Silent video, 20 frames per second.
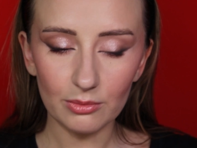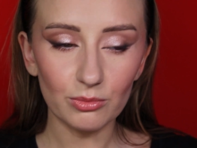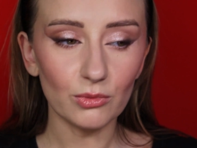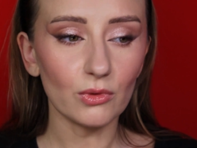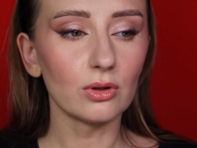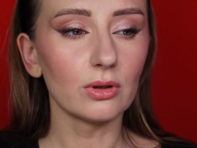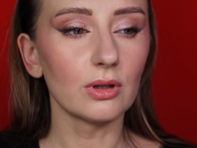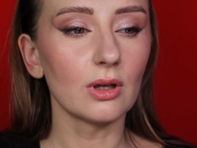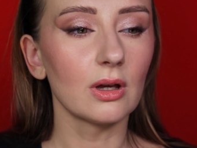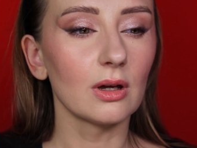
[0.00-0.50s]
I'm
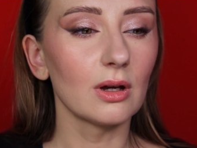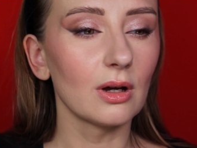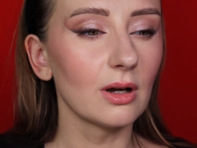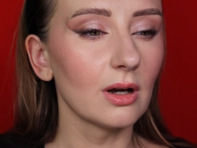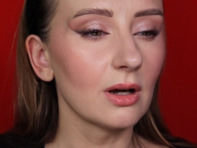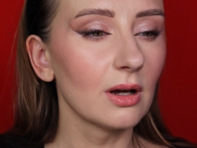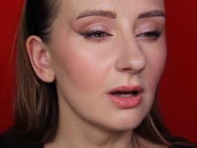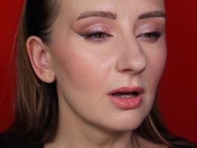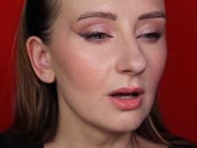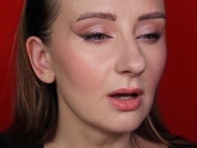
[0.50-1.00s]

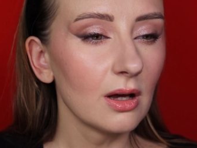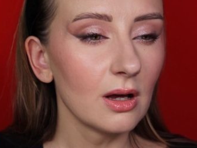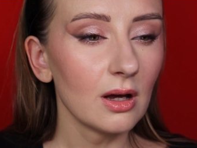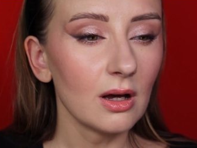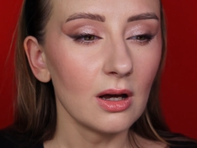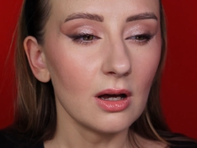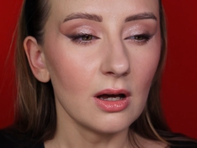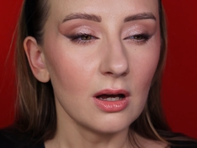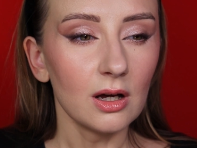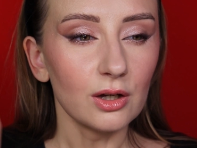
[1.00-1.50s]
gonna
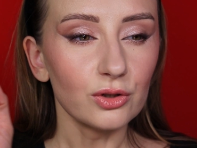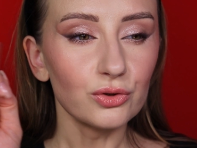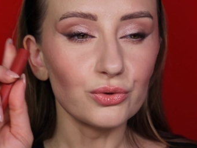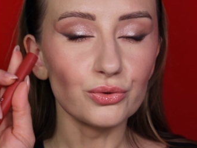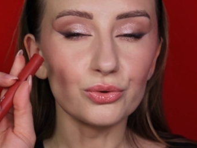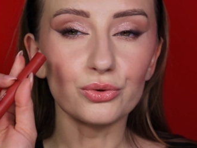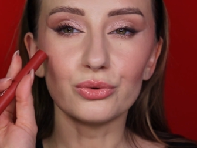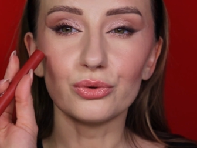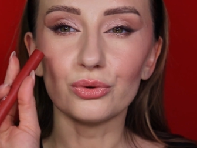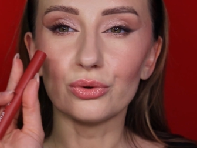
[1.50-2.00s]

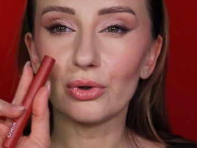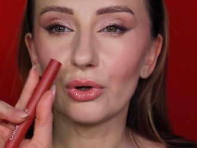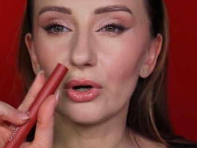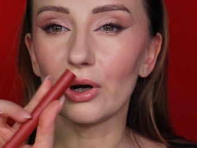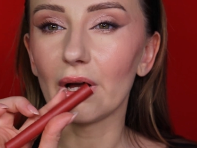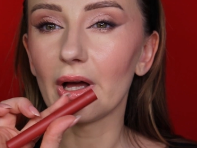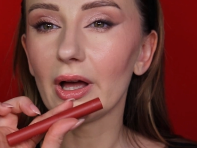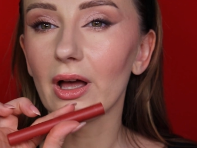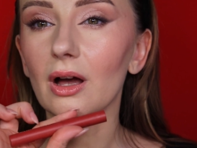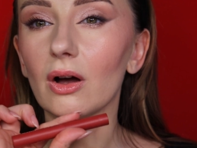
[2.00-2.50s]
do
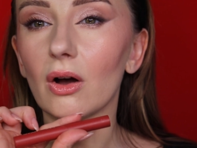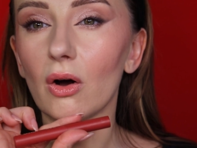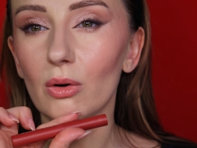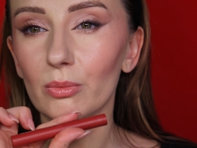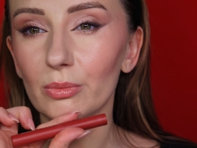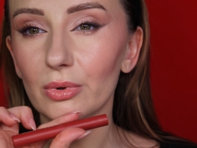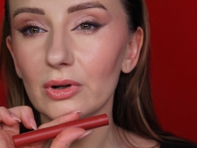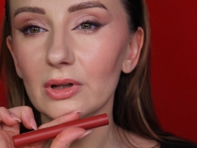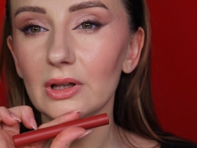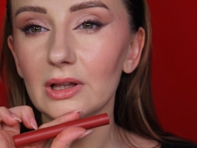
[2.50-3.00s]

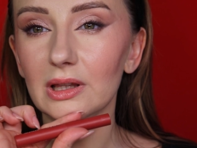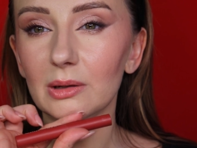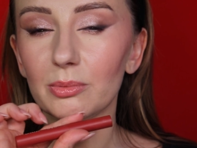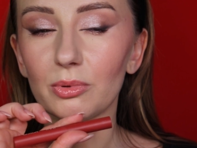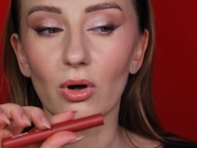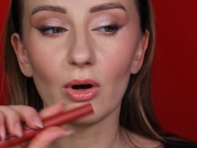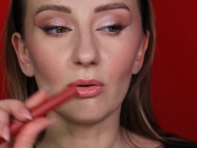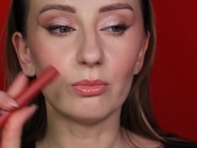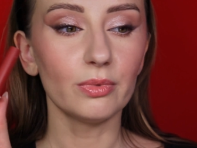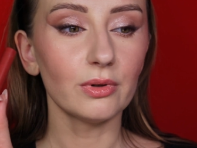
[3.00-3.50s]
a lip
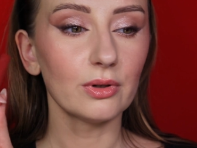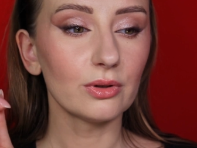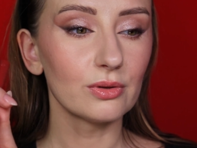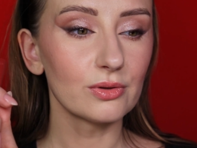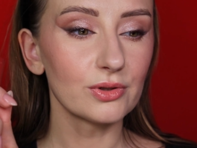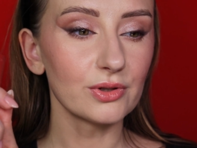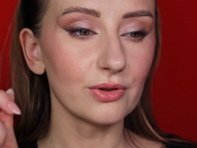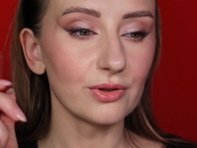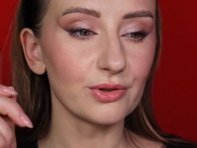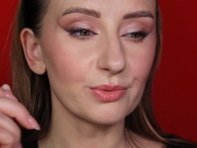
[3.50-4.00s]
combo
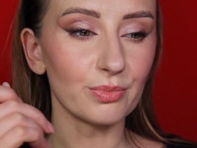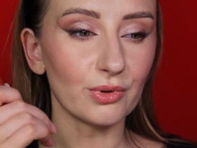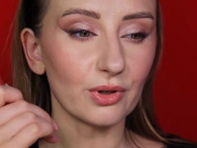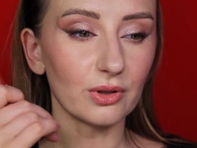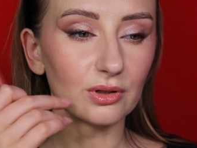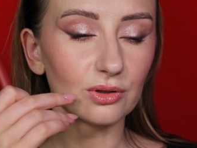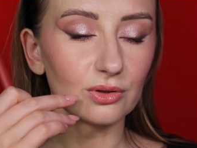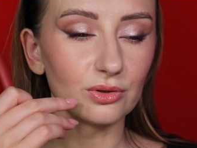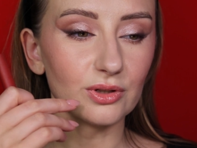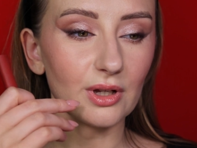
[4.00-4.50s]
using this
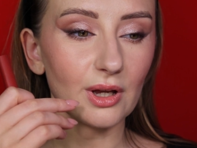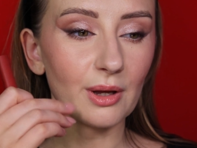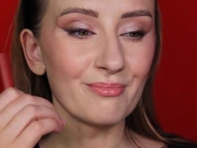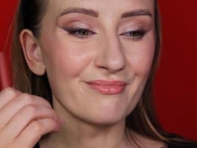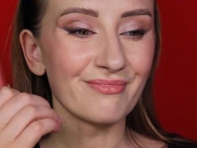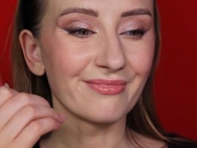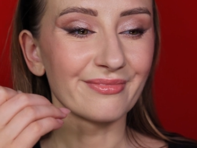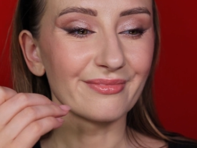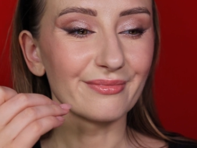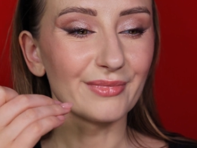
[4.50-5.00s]
product today,
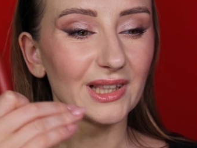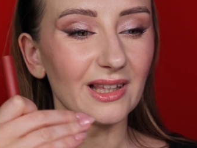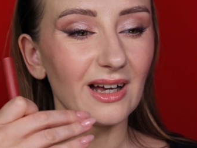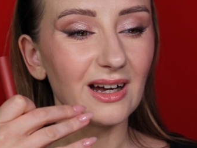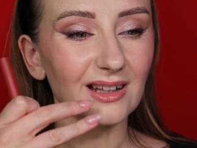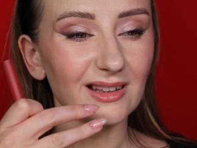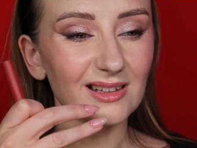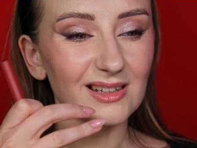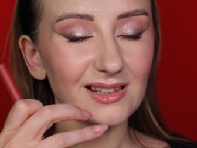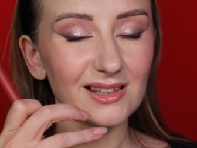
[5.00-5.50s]
but
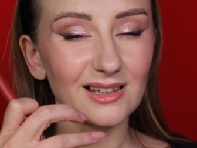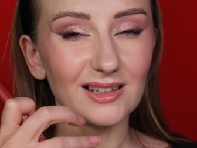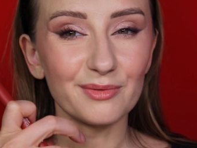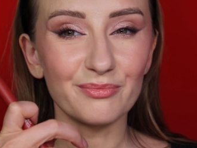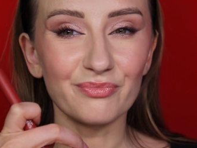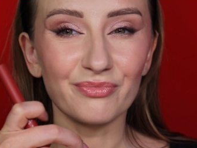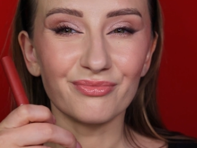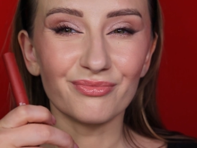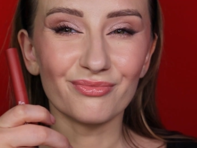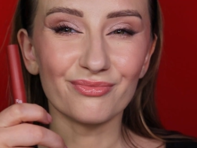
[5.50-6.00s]

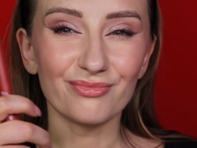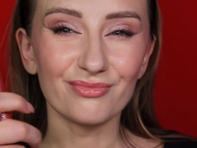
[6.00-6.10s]
honestly,